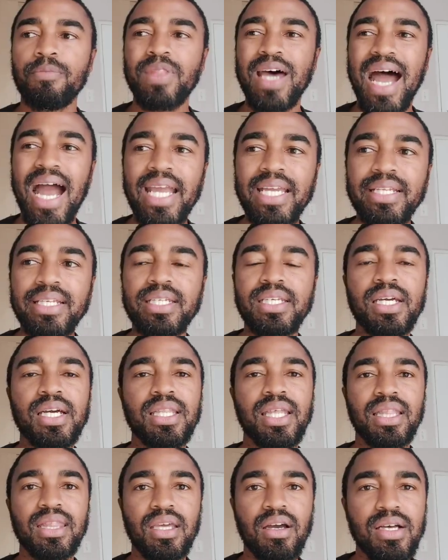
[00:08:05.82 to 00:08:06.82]
the idea
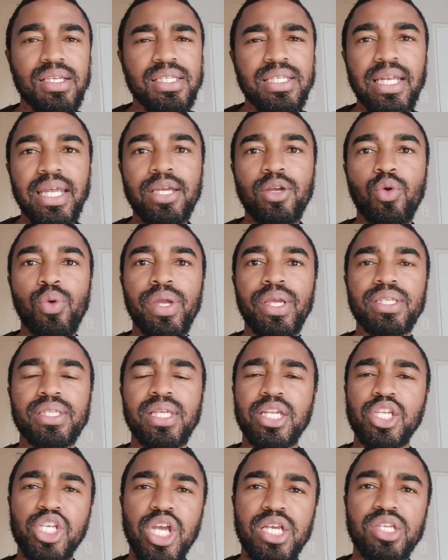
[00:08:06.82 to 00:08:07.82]
that there are slay queens
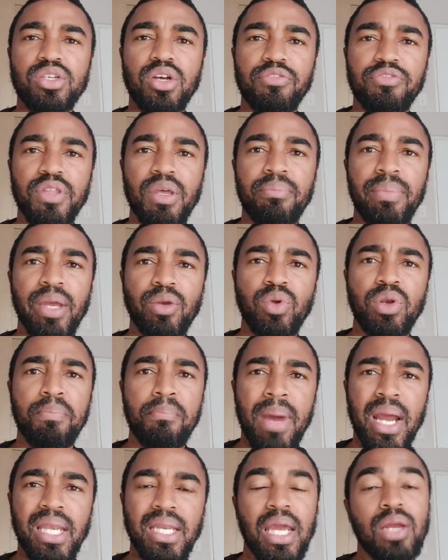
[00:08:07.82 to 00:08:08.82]
that chase off the men with
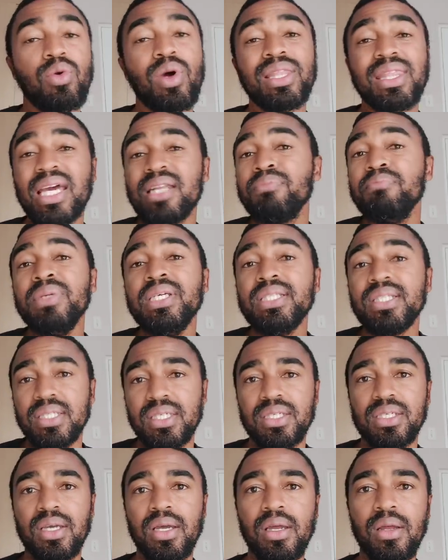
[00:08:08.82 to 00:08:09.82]
money and what that
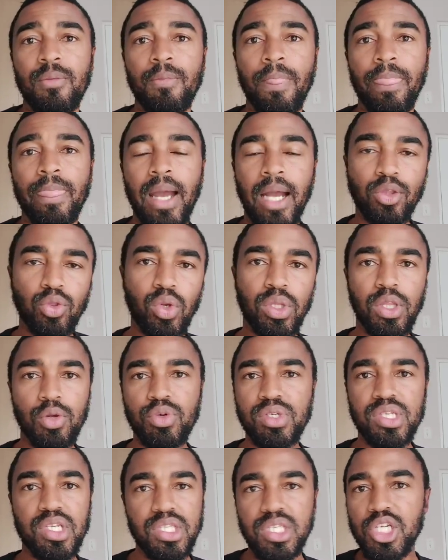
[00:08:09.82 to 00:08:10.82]
means. I thought that
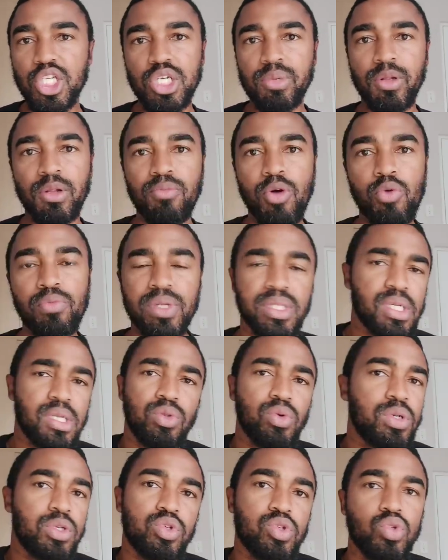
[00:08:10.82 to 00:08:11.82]
was a teachable moment. I
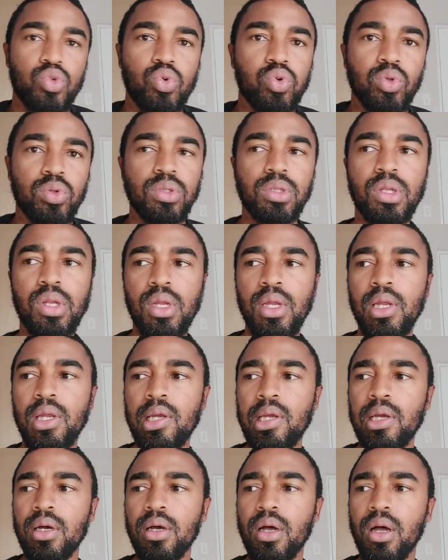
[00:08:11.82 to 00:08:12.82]
thought it was cool.
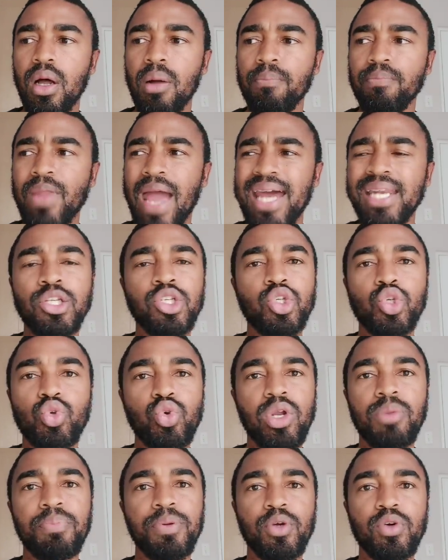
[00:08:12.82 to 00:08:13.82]
I didn't
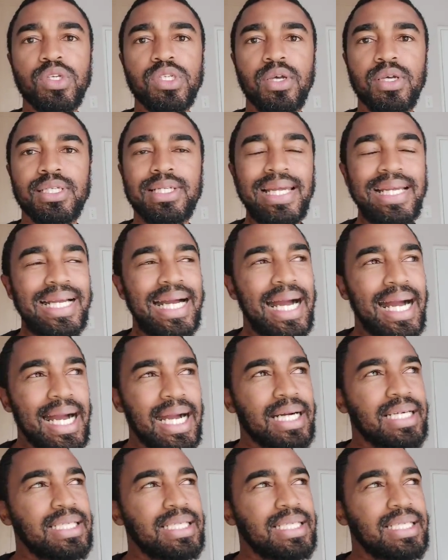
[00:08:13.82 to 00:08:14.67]
do it because I was like,